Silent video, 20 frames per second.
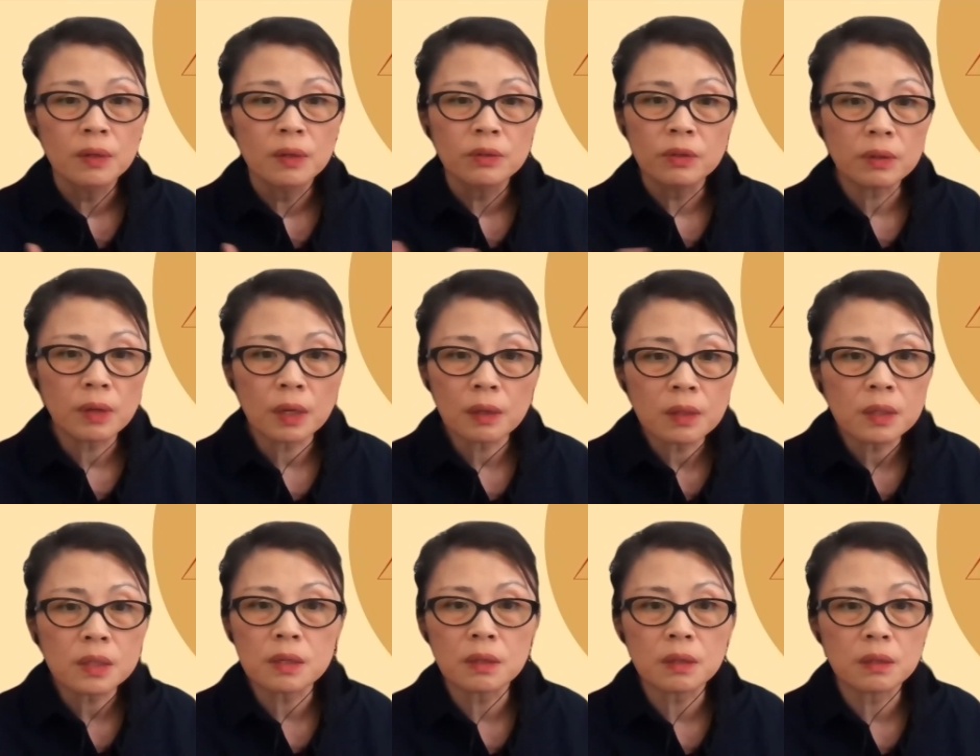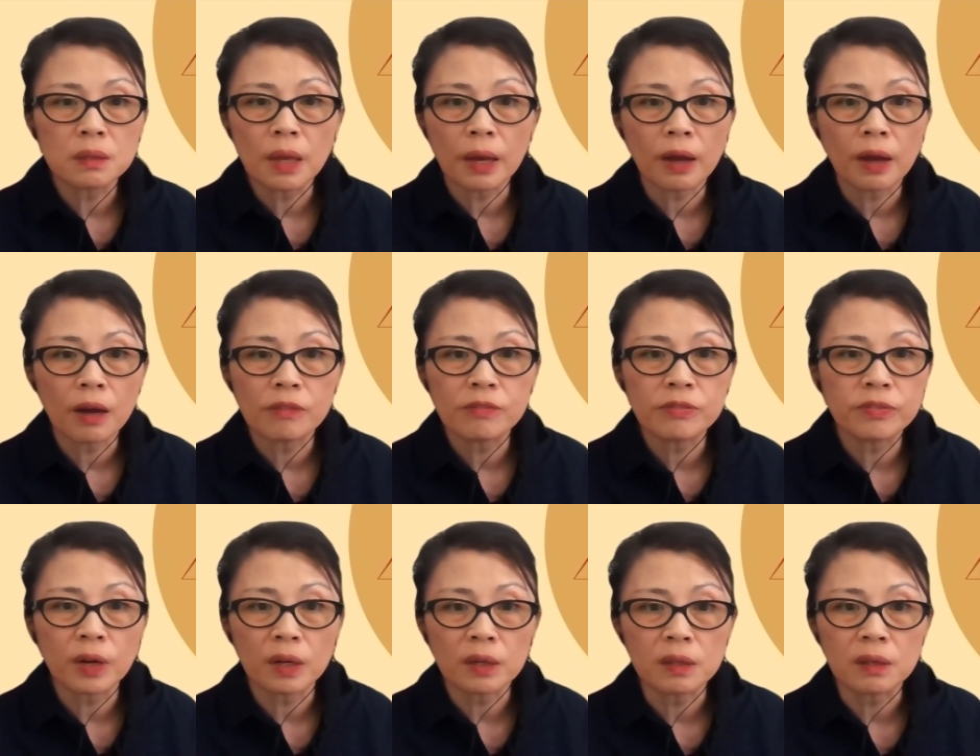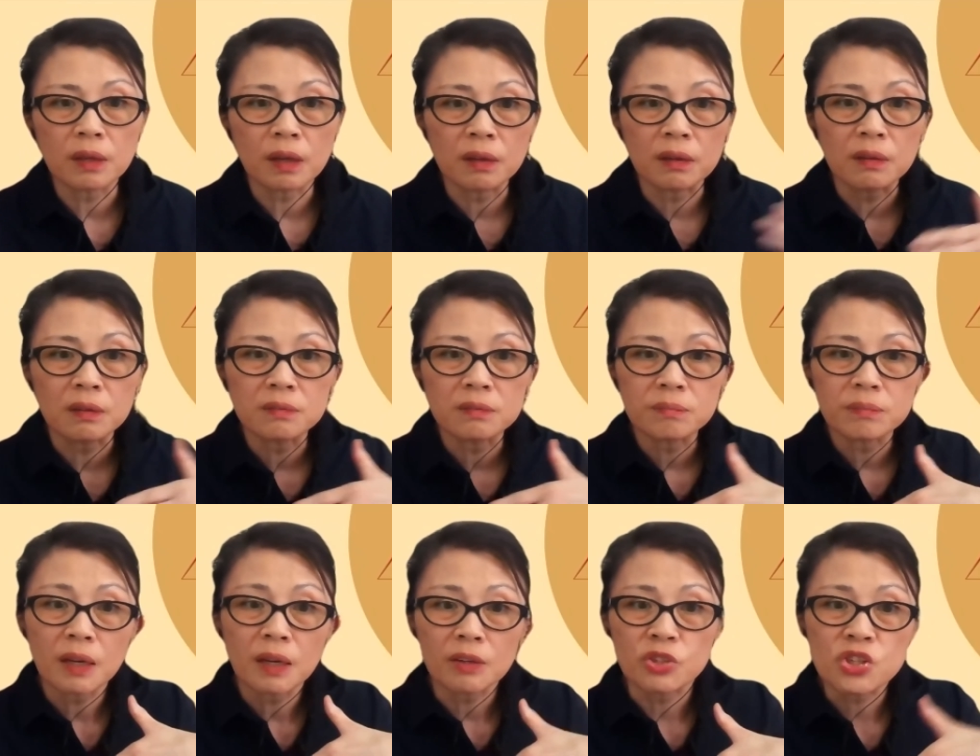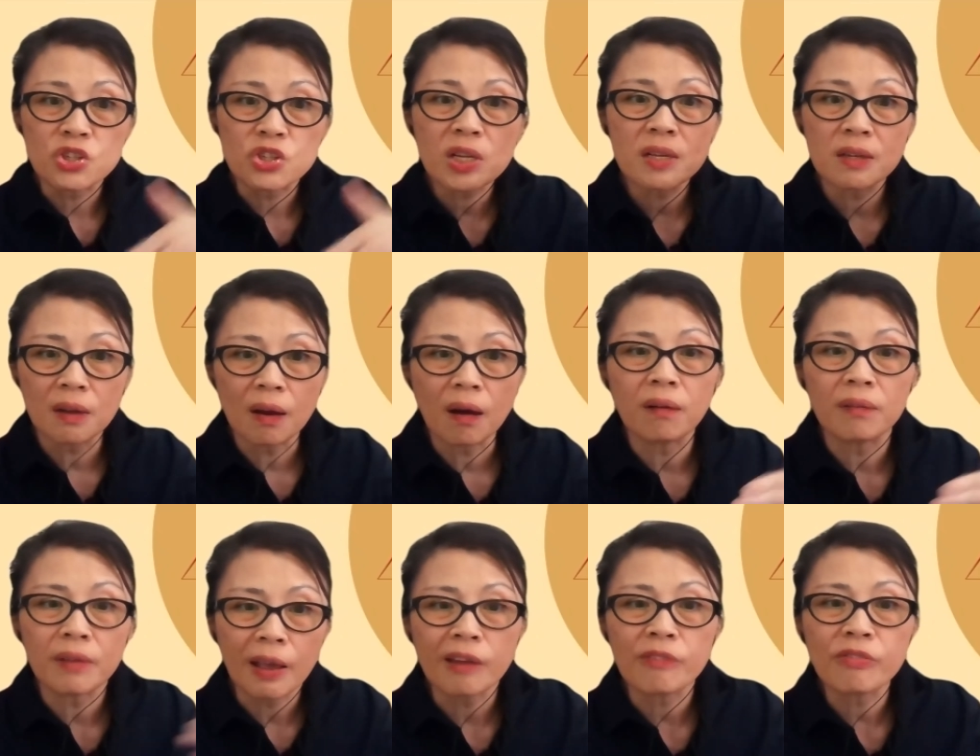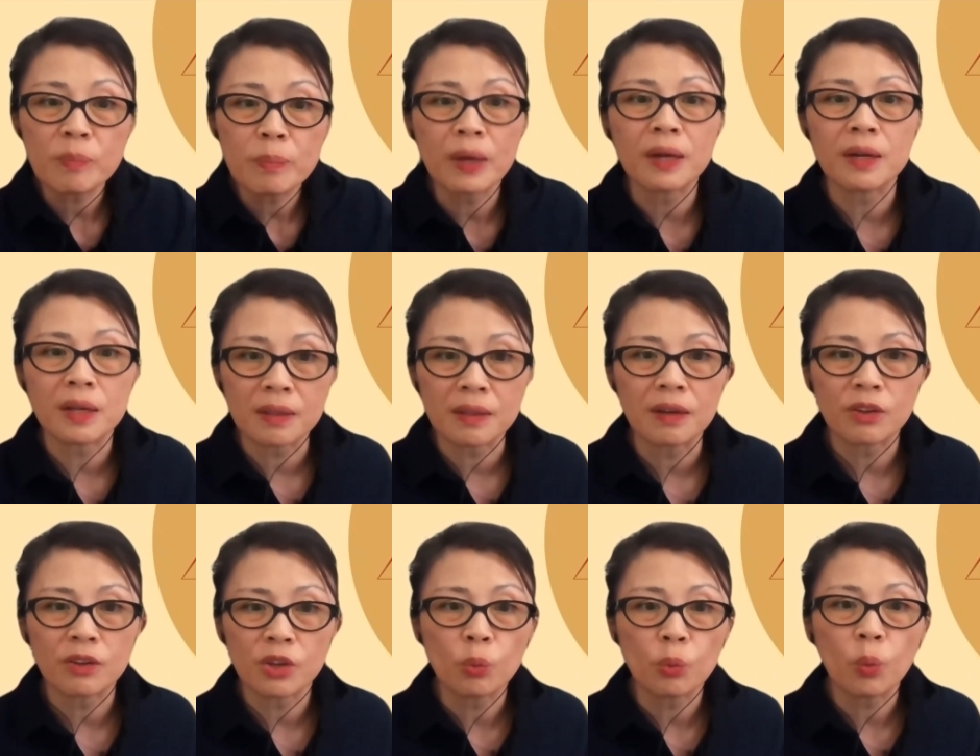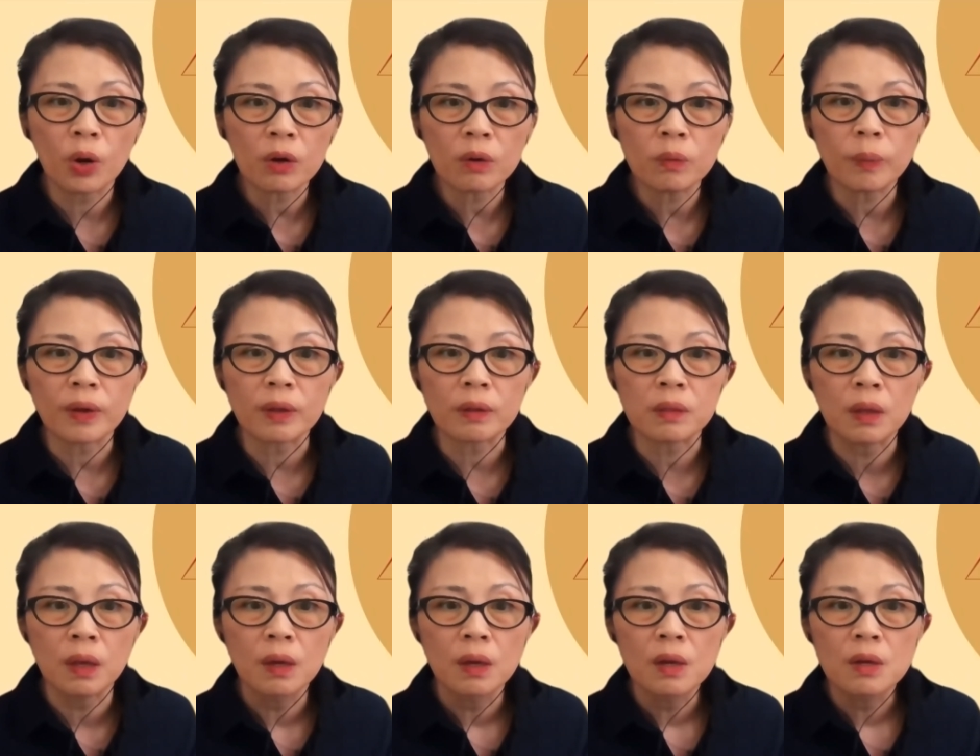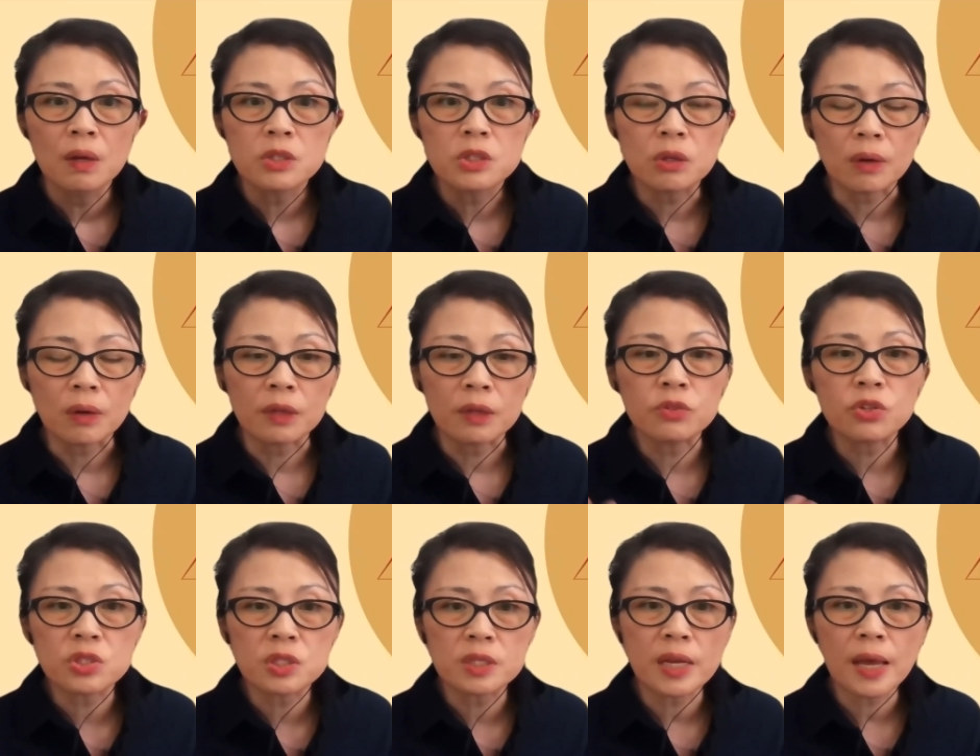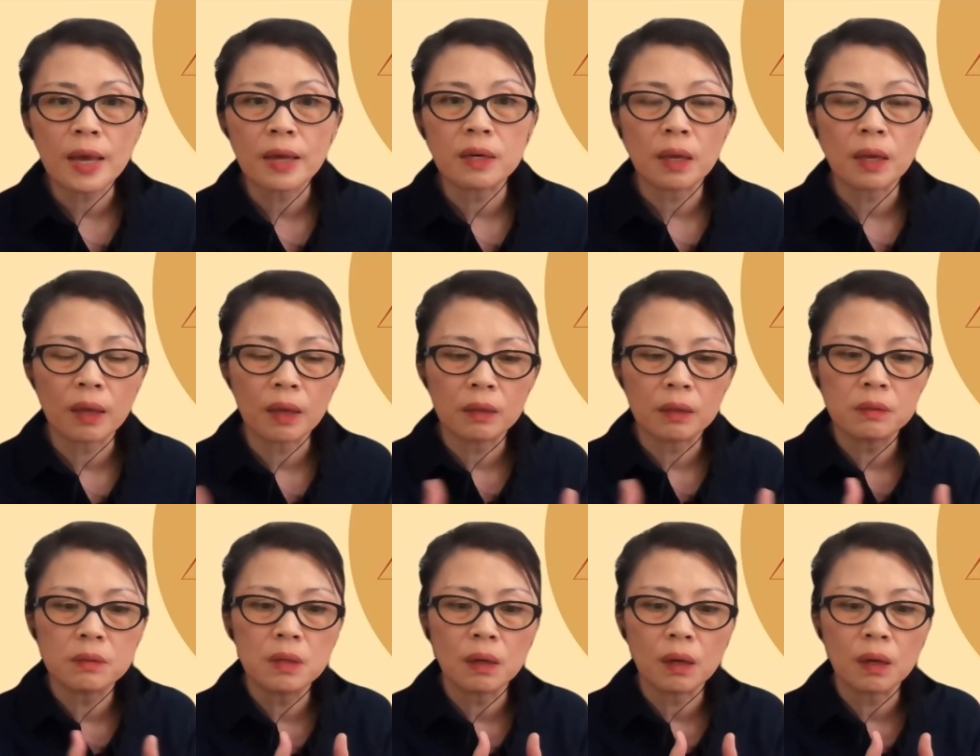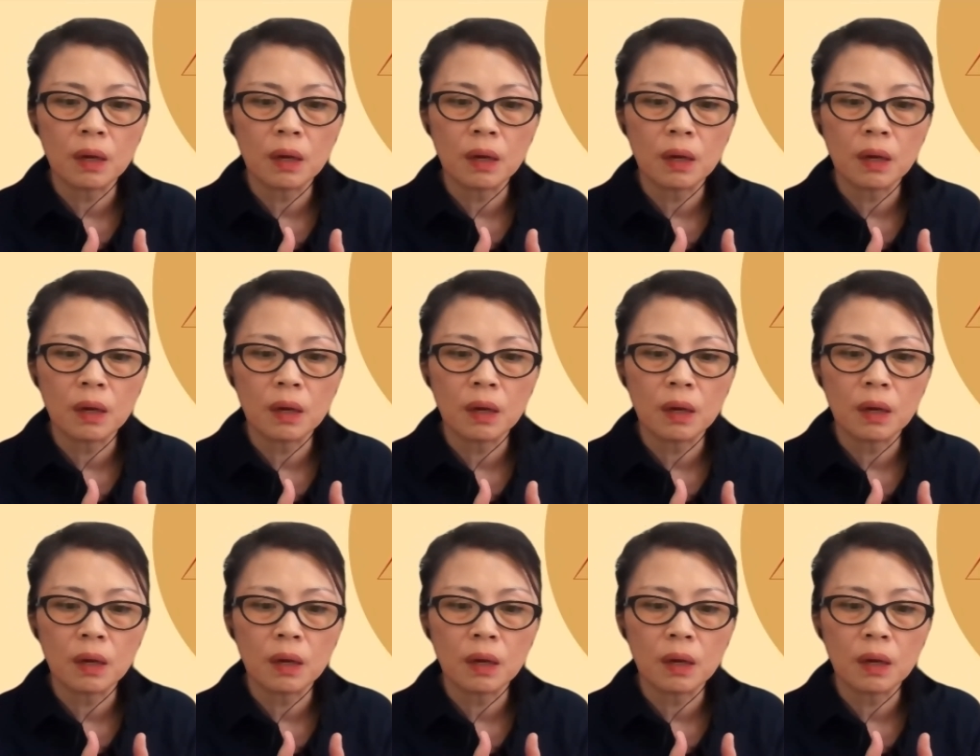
you're not going to have a sheet on everybody that you work with to understand. And